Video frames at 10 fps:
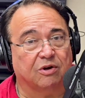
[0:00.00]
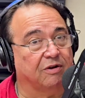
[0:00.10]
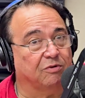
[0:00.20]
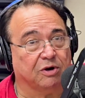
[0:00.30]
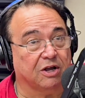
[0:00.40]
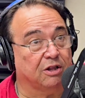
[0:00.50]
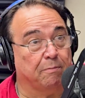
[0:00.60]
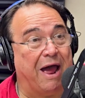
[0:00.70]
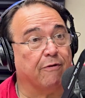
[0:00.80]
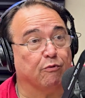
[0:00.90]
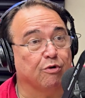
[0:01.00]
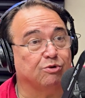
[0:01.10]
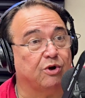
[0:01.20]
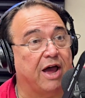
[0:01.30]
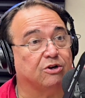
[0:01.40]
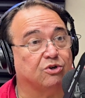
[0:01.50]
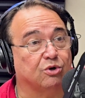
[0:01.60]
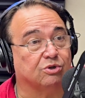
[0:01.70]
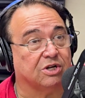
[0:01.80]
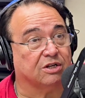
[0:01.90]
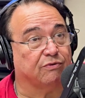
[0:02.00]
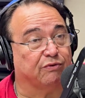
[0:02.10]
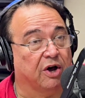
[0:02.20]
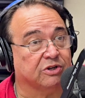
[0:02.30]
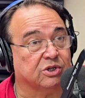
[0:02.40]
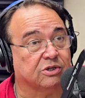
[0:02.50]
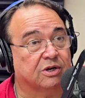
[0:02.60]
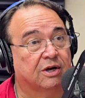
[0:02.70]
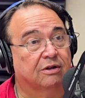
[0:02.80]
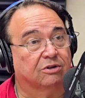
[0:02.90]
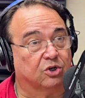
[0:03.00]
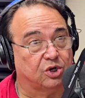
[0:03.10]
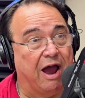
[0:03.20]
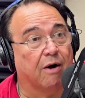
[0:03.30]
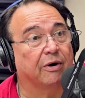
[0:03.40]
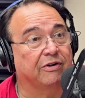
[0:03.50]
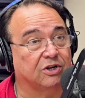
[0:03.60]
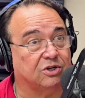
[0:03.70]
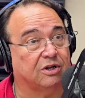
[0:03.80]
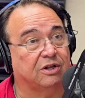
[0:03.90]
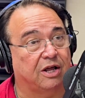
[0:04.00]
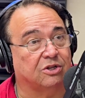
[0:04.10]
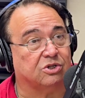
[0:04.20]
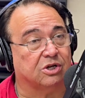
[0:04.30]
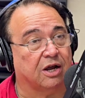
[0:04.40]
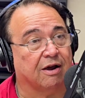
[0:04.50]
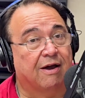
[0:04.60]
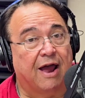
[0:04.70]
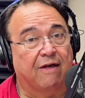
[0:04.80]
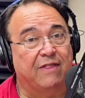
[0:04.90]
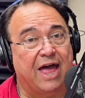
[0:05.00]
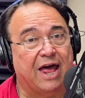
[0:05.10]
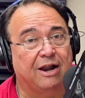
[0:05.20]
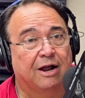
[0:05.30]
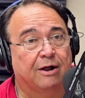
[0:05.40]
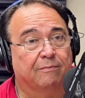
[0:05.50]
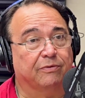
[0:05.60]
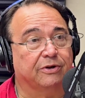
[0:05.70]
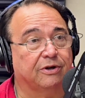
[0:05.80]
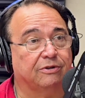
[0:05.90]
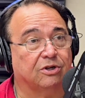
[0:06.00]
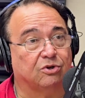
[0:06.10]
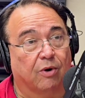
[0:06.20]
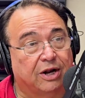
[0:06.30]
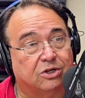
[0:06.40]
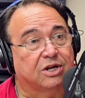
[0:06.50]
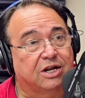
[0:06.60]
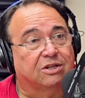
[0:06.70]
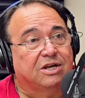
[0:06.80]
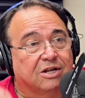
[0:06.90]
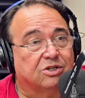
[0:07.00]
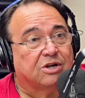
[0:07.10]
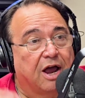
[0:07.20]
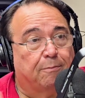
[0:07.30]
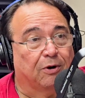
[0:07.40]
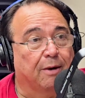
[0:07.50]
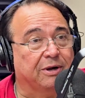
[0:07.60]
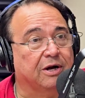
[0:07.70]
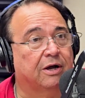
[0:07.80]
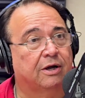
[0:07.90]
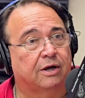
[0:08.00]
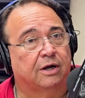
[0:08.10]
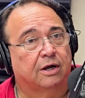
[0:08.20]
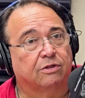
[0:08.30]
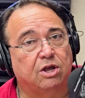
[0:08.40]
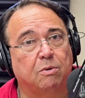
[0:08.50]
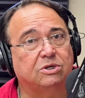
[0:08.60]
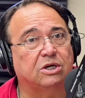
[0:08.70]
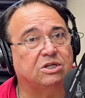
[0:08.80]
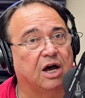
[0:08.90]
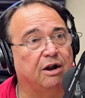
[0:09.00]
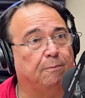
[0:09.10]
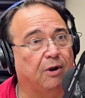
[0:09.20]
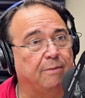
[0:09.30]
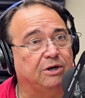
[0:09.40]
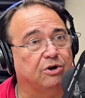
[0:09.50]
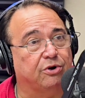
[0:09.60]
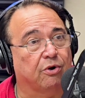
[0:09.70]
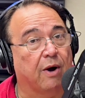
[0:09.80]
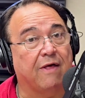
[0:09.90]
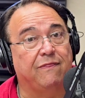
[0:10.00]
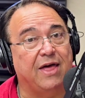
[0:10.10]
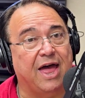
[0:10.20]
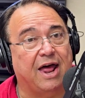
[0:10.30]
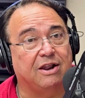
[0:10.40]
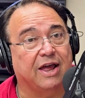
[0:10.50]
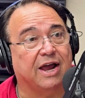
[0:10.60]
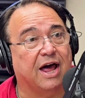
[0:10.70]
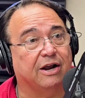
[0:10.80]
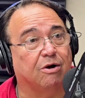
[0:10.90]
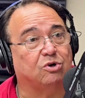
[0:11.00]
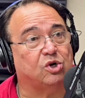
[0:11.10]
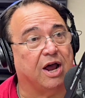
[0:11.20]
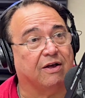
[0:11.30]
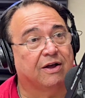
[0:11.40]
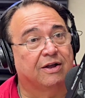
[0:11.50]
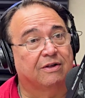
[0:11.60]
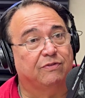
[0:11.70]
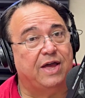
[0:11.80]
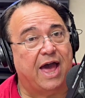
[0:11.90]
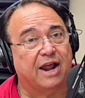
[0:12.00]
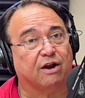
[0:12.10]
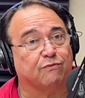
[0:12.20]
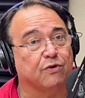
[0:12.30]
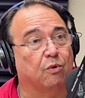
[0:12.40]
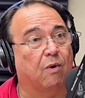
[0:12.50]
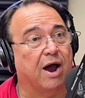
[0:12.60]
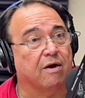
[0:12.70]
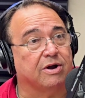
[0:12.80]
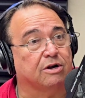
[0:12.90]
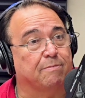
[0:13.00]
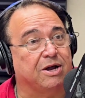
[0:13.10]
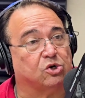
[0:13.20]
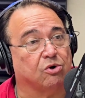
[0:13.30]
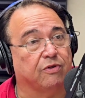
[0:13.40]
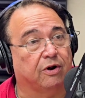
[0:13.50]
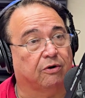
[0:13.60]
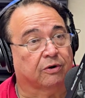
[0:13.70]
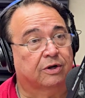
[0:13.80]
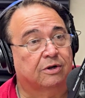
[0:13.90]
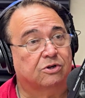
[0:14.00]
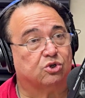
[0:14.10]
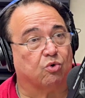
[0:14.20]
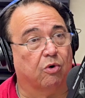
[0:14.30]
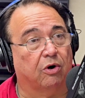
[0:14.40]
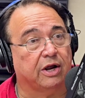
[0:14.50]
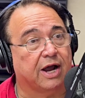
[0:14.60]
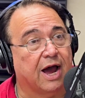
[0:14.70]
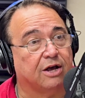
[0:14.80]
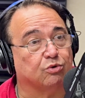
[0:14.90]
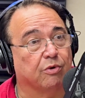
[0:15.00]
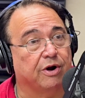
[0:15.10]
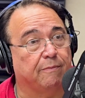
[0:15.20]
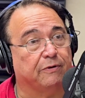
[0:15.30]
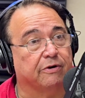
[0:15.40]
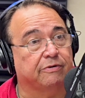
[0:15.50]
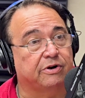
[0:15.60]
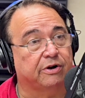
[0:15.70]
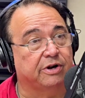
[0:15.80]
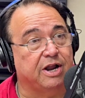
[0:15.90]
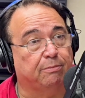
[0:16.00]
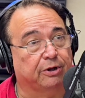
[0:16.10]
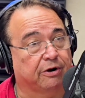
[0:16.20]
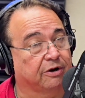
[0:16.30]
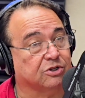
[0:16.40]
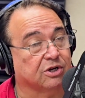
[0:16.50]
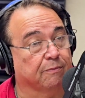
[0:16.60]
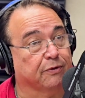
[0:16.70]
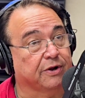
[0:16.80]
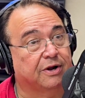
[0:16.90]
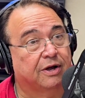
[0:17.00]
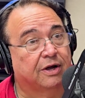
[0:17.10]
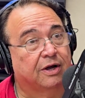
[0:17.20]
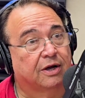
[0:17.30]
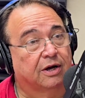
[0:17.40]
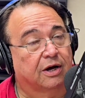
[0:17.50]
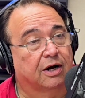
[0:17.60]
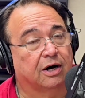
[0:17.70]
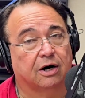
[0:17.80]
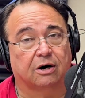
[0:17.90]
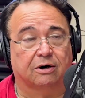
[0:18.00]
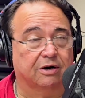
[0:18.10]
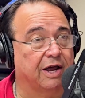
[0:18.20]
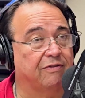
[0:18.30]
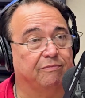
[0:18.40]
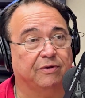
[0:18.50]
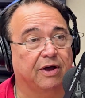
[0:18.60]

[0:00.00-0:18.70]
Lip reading: In the bathrooms, you had 2 sets of faucets, the shower and the sink, and then the toilets needed the inside plumbing. There was a ton of plumbing to do, and then they got to go check the attic for the wiring to make sure the little squirrely guys weren't up there nibbling on something. Oh, and